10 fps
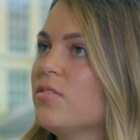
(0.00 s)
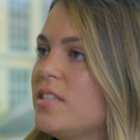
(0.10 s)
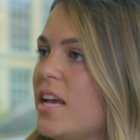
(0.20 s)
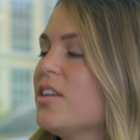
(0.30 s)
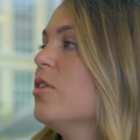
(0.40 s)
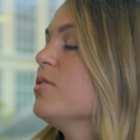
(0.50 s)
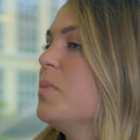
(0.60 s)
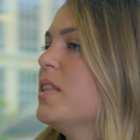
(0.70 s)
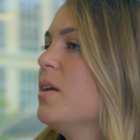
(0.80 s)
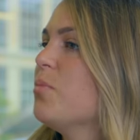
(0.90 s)
take notes,
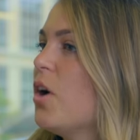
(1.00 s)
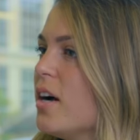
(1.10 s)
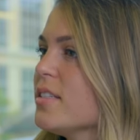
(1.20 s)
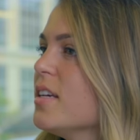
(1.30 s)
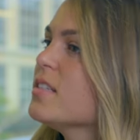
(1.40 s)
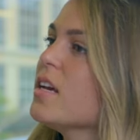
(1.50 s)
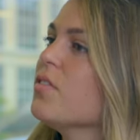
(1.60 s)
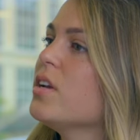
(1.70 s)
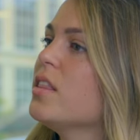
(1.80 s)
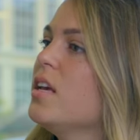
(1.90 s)
but then process
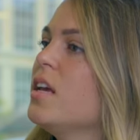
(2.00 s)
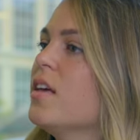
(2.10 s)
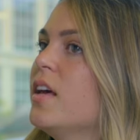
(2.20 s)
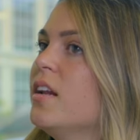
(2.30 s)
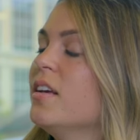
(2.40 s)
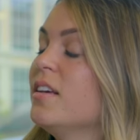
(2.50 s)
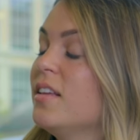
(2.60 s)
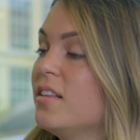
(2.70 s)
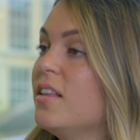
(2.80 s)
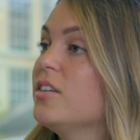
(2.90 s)
everything and then mm-hmm.
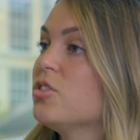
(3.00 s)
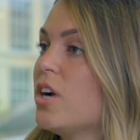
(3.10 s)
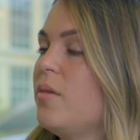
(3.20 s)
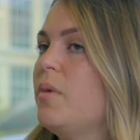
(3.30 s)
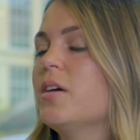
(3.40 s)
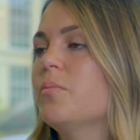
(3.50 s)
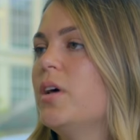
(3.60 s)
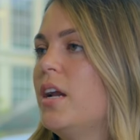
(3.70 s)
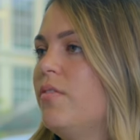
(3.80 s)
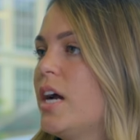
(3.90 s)
then try and make a
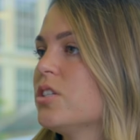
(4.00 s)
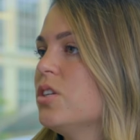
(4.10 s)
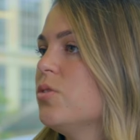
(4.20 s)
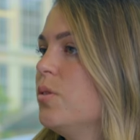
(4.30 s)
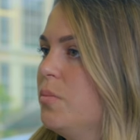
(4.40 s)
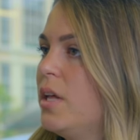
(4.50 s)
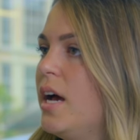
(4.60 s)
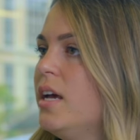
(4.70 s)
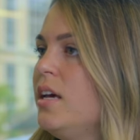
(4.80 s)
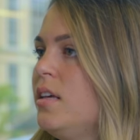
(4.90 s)
plan of action to
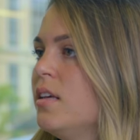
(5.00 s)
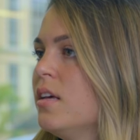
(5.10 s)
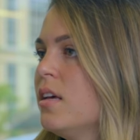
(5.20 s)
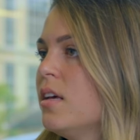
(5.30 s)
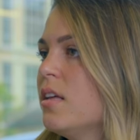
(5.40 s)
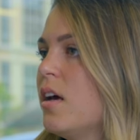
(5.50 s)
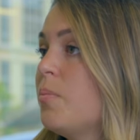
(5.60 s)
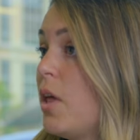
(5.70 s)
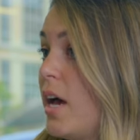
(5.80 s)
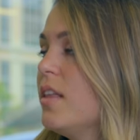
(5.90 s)
apply it,
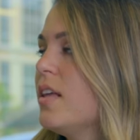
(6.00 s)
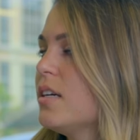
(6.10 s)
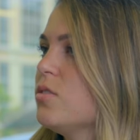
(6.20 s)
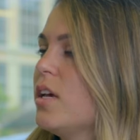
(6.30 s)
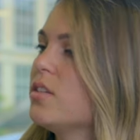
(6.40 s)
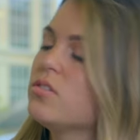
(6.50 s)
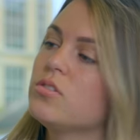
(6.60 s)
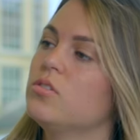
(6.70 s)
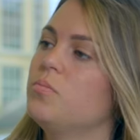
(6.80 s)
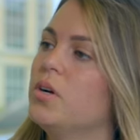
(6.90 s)
apply it. That's like
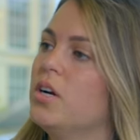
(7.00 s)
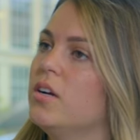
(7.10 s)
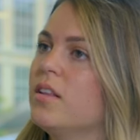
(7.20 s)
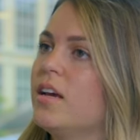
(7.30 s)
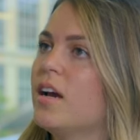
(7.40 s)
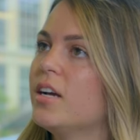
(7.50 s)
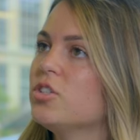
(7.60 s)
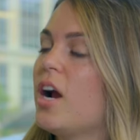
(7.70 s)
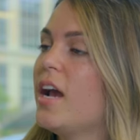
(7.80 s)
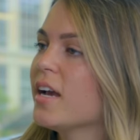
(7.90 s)
super like I
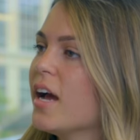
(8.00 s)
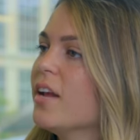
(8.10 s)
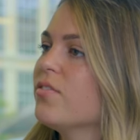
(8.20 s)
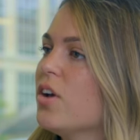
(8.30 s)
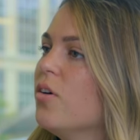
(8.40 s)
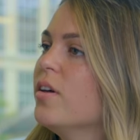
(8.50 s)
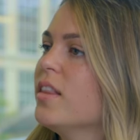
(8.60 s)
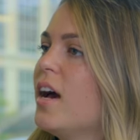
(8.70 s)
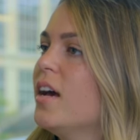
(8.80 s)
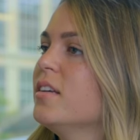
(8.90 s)
try and kind of go in
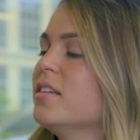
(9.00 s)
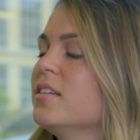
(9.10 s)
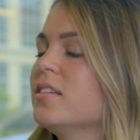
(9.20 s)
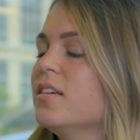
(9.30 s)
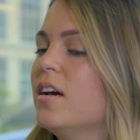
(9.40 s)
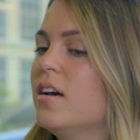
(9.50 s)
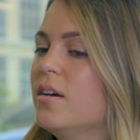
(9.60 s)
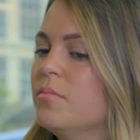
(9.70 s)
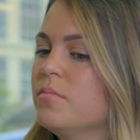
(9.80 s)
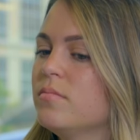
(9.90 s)
that
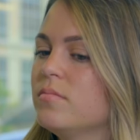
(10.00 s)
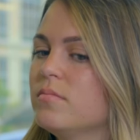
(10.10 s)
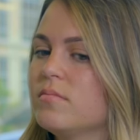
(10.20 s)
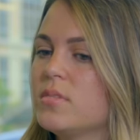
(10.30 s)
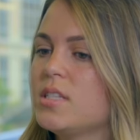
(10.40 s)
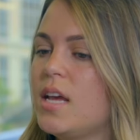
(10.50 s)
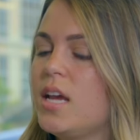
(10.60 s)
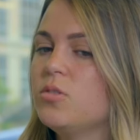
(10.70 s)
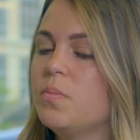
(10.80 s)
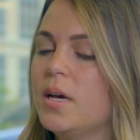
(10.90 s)
um,
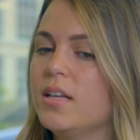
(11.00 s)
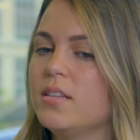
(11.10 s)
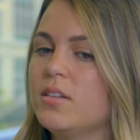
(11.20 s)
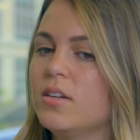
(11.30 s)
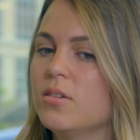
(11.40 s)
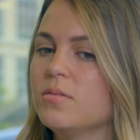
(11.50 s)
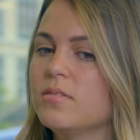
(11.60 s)
stage, but you know,